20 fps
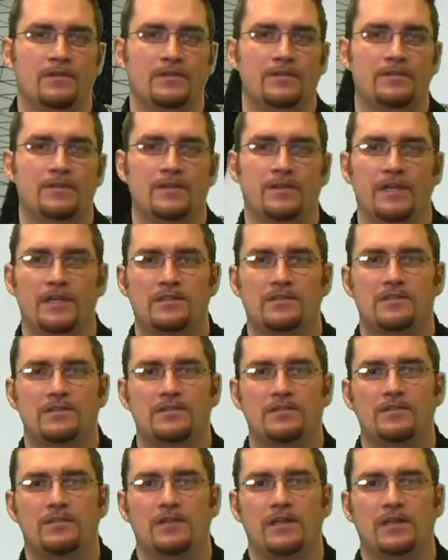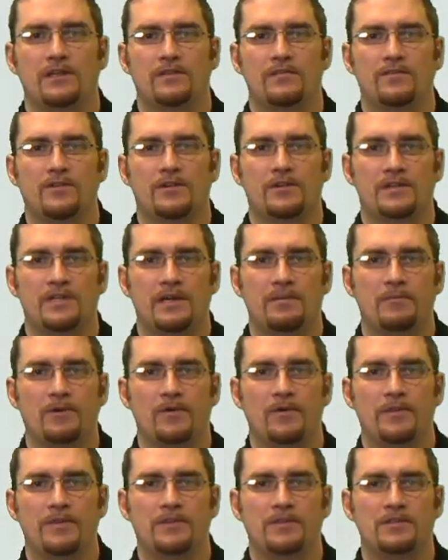So that's the end of our
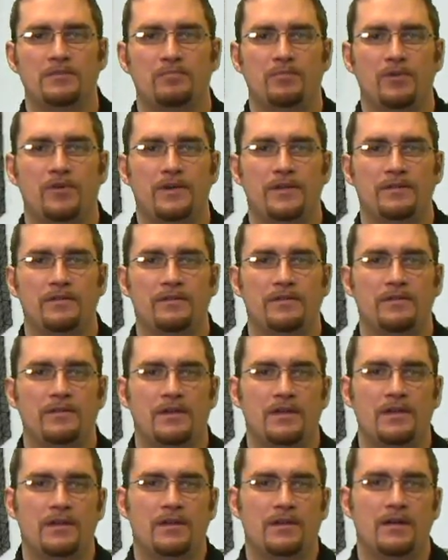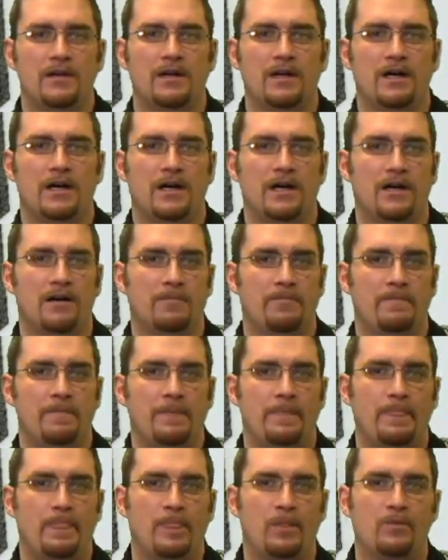demo at this point. Um,
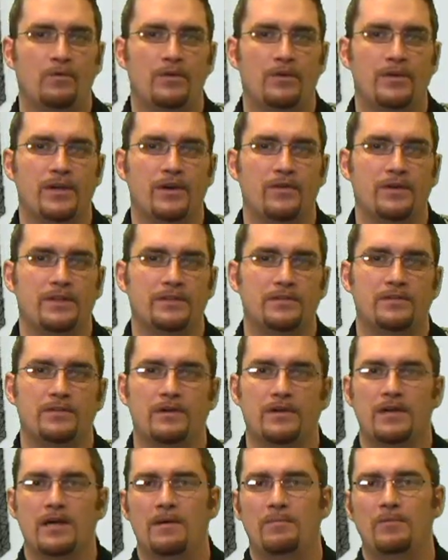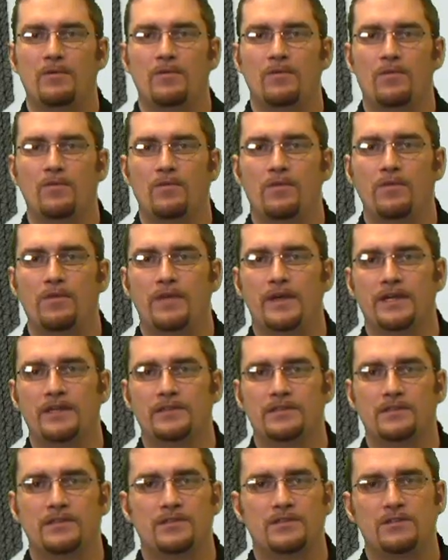we'll go into a couple
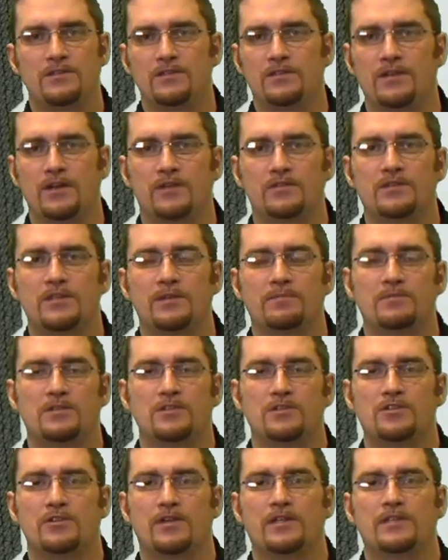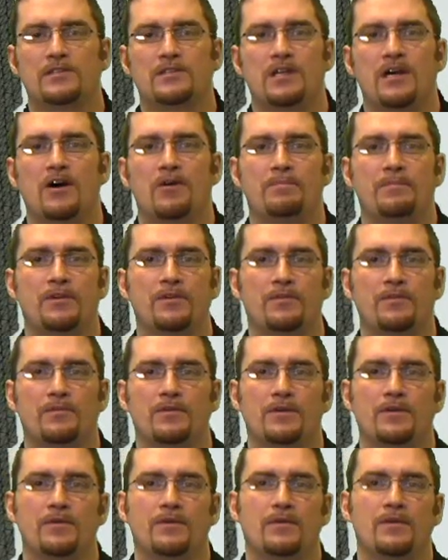things, you know, tips and tricks to help you
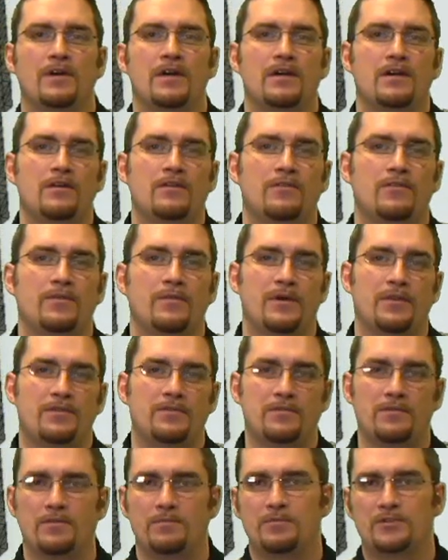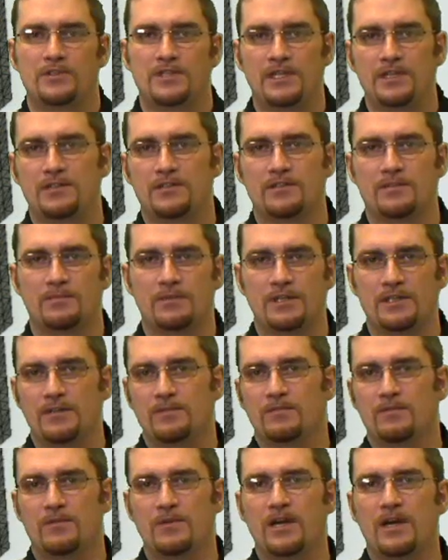through. We went through the procedure, but
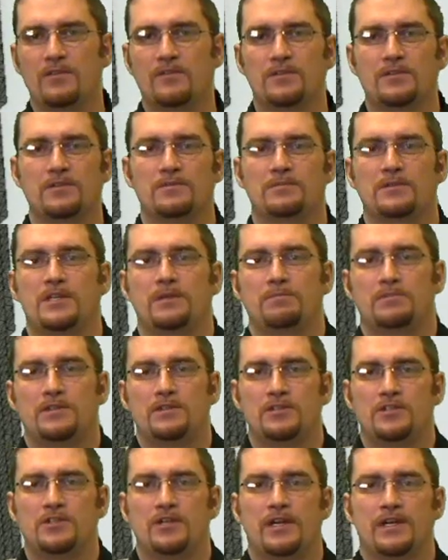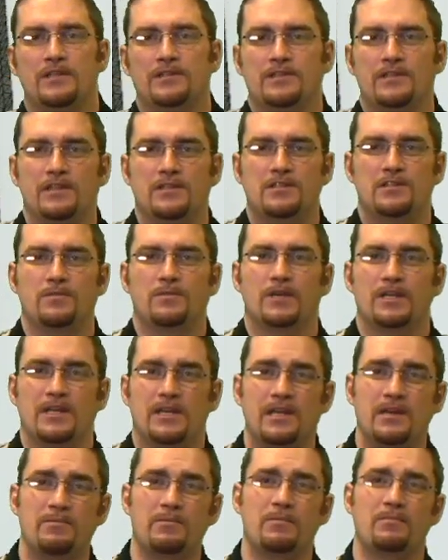we'll cover some tips and tricks that you want to
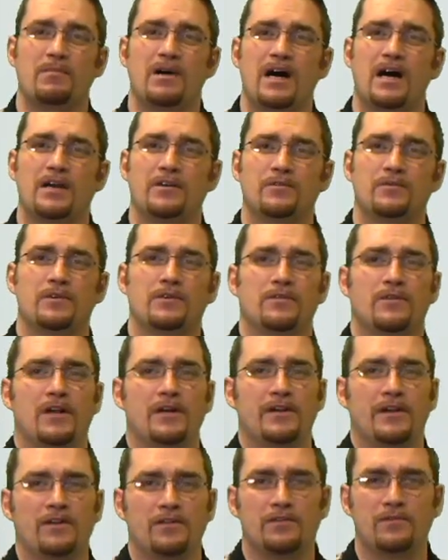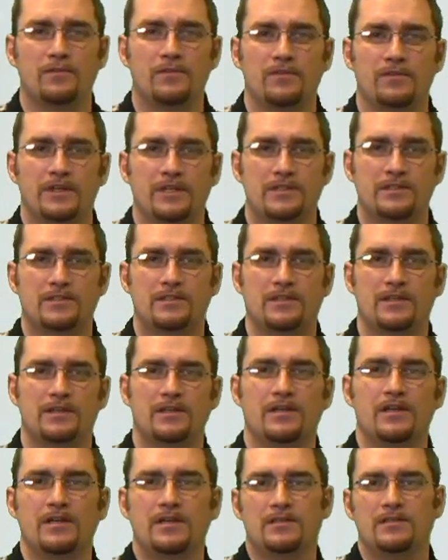keep in mind when running through this to,
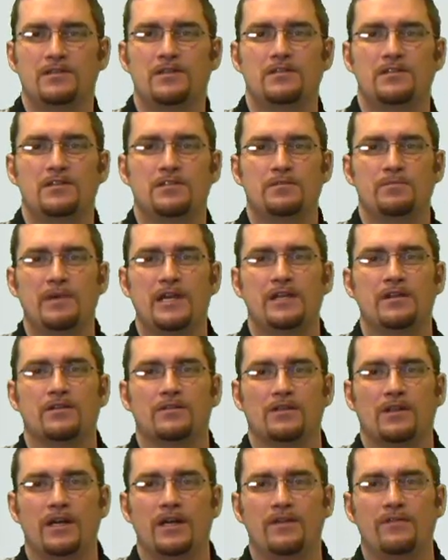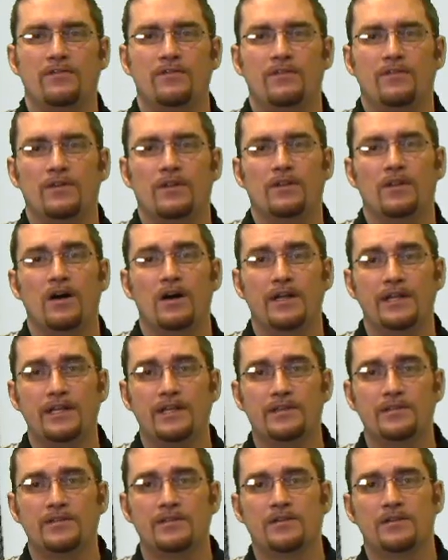to just make your life a lot
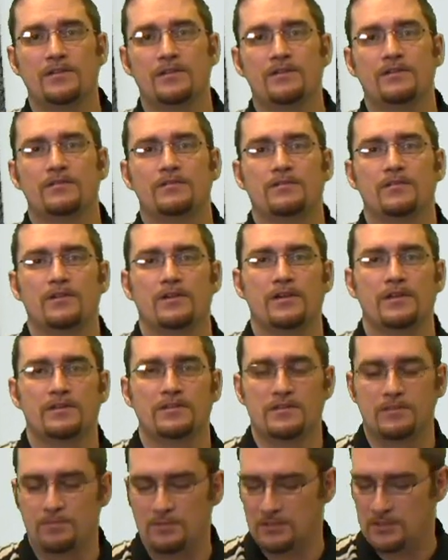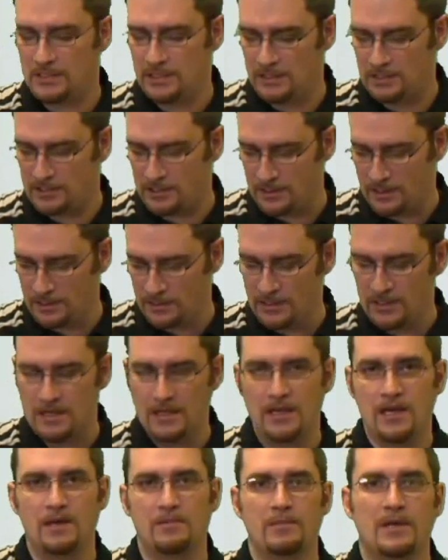easier during this procedure
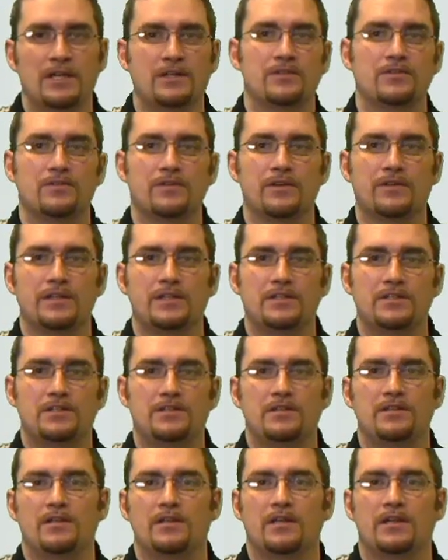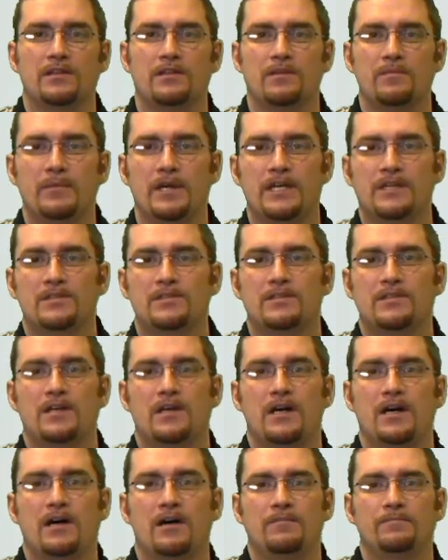and make sure that you get the best
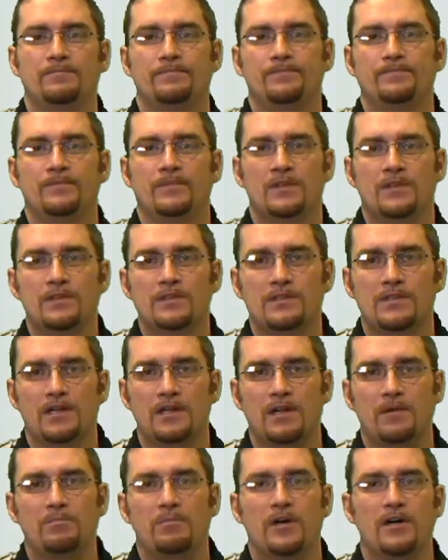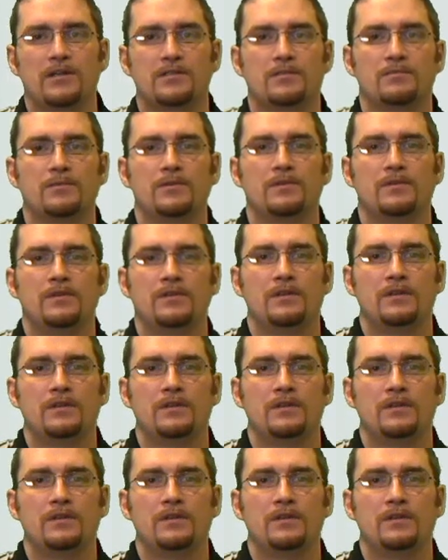uh, setup possible.